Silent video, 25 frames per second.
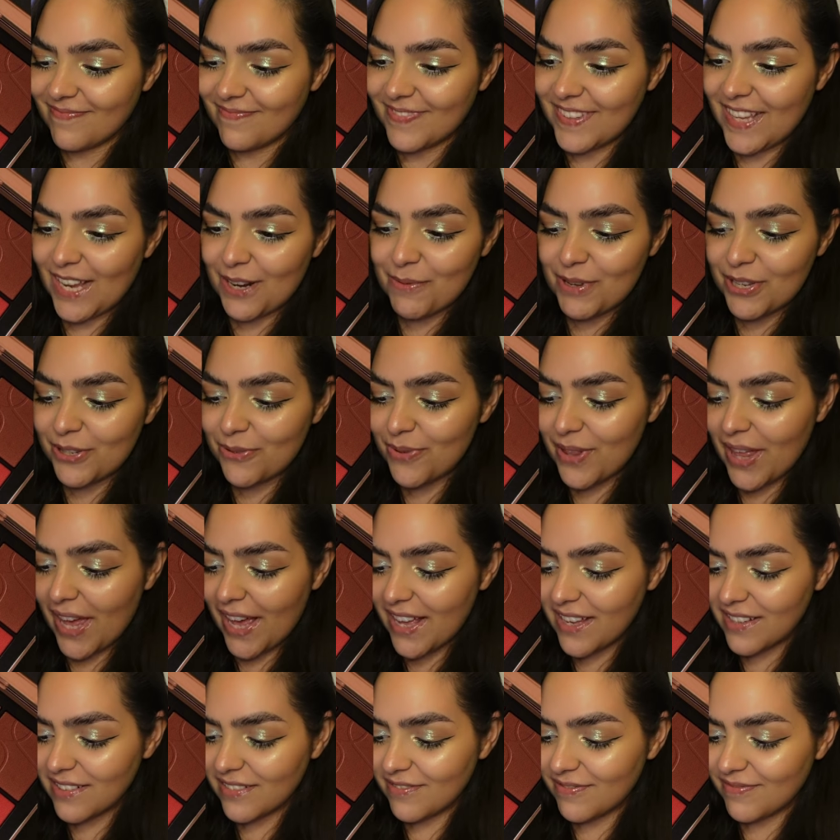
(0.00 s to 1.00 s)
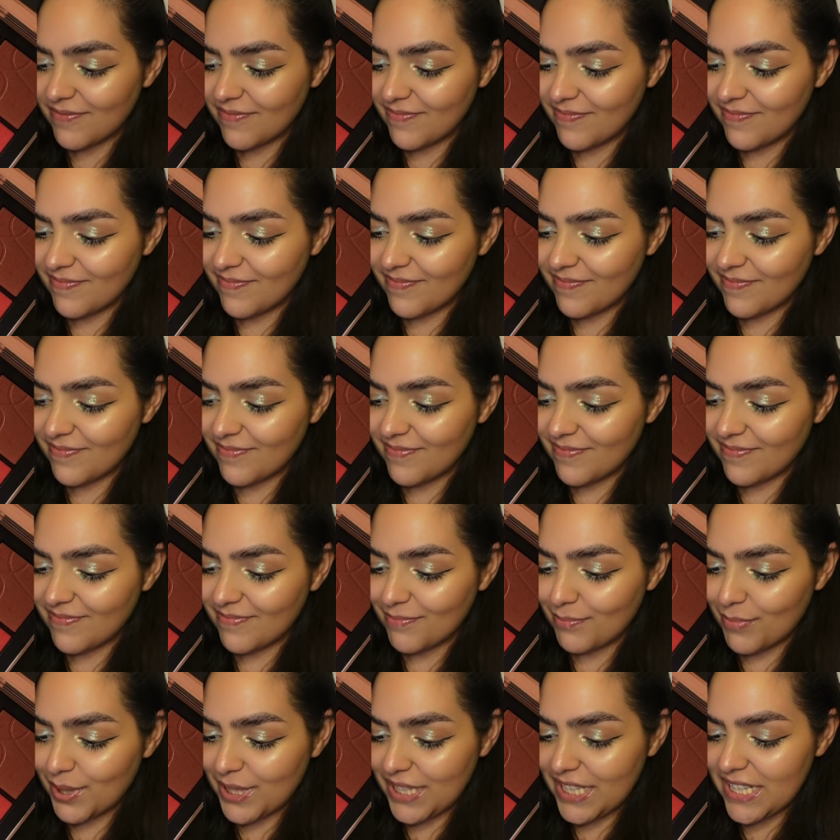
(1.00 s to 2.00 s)
Can we do that?
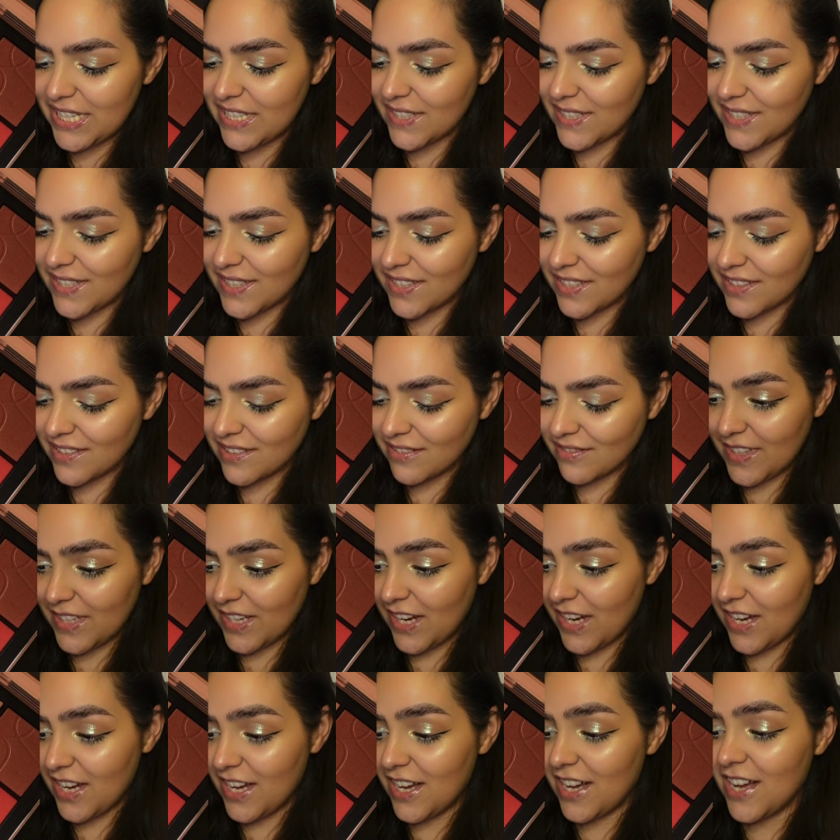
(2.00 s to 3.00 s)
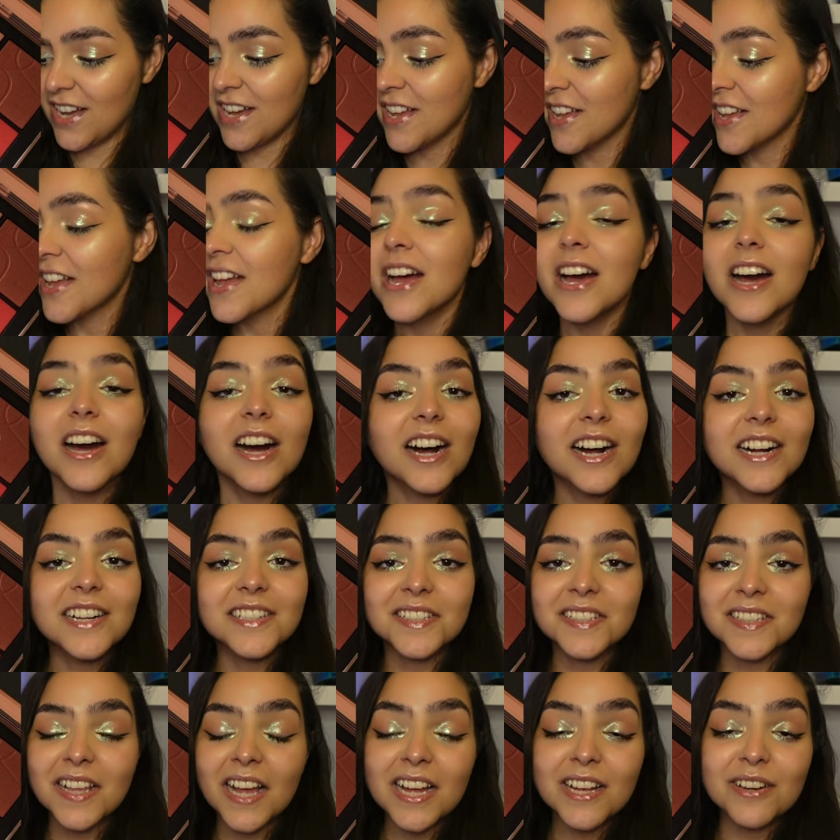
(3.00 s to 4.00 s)
Please?
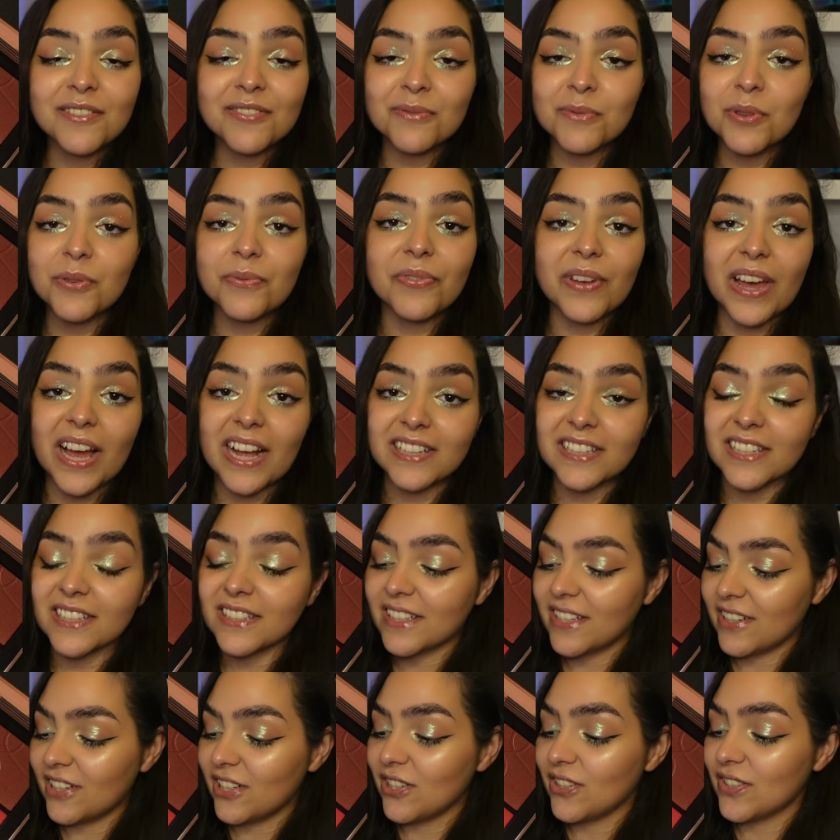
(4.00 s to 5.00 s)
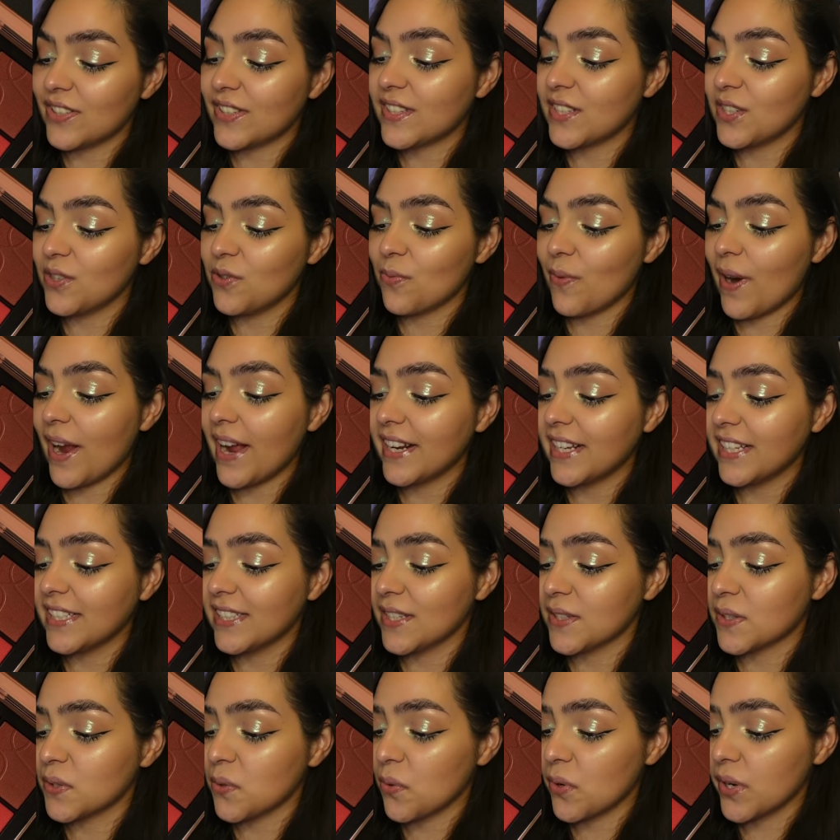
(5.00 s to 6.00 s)
aside from the fact that they're still riding
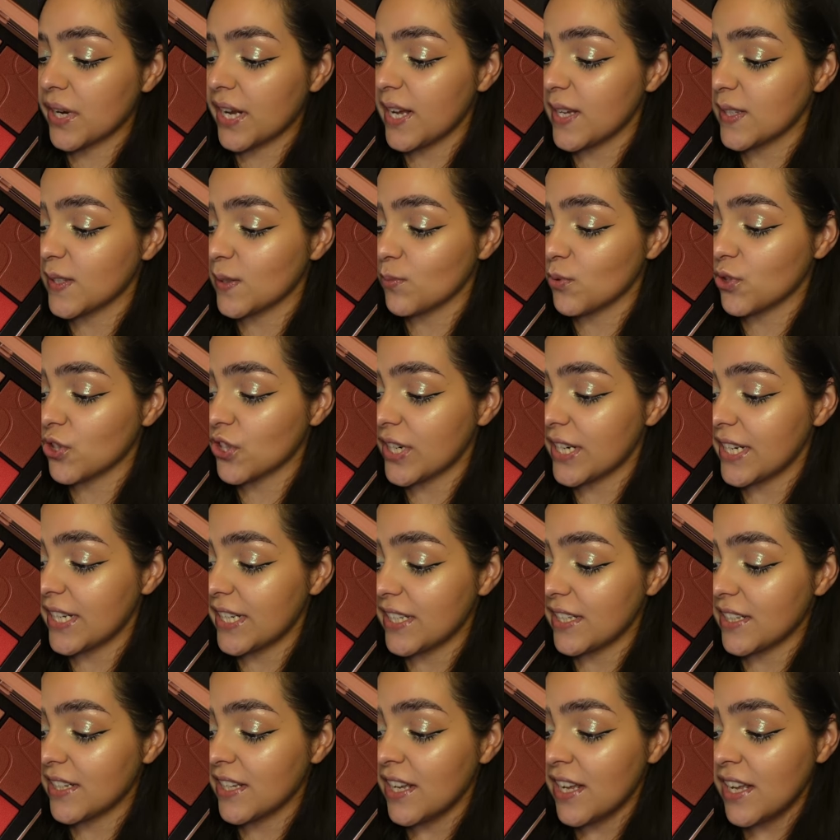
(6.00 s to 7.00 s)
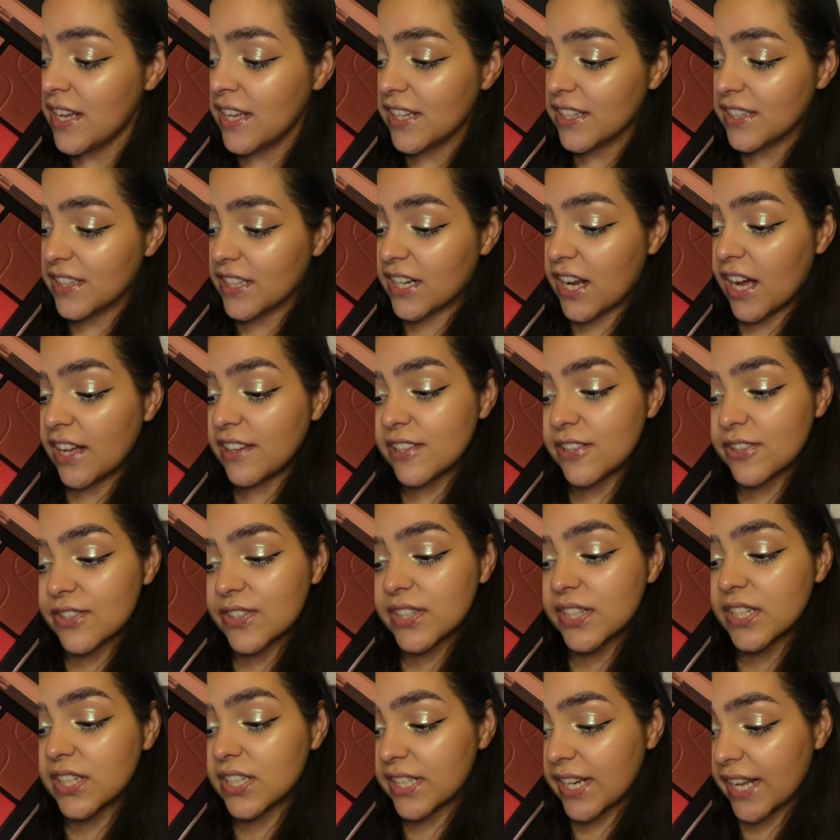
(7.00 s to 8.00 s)
this orgasm train, the colors
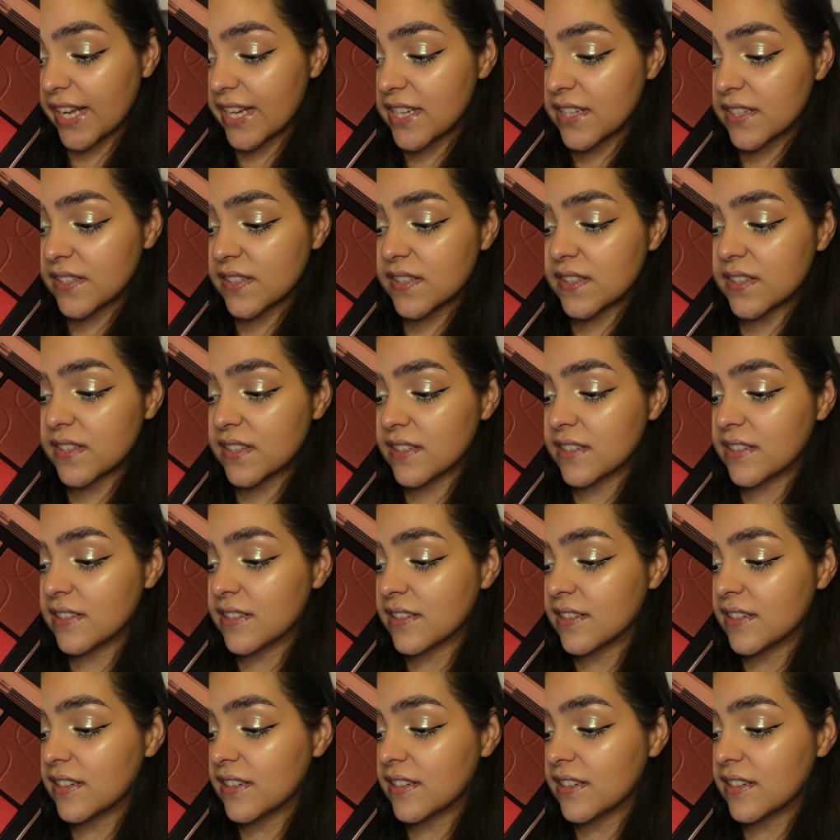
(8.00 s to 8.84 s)
look nice.